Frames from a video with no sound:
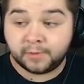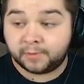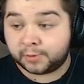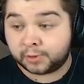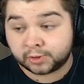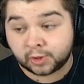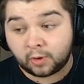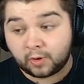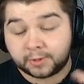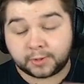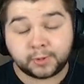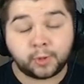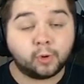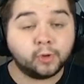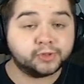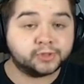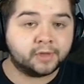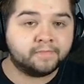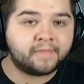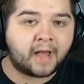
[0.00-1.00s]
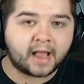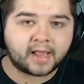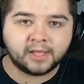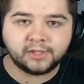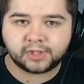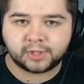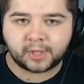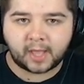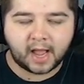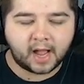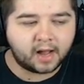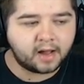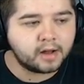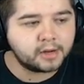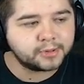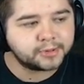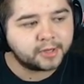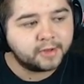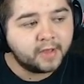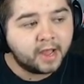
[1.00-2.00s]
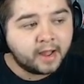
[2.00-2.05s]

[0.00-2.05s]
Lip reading: sort of forced them back into their half.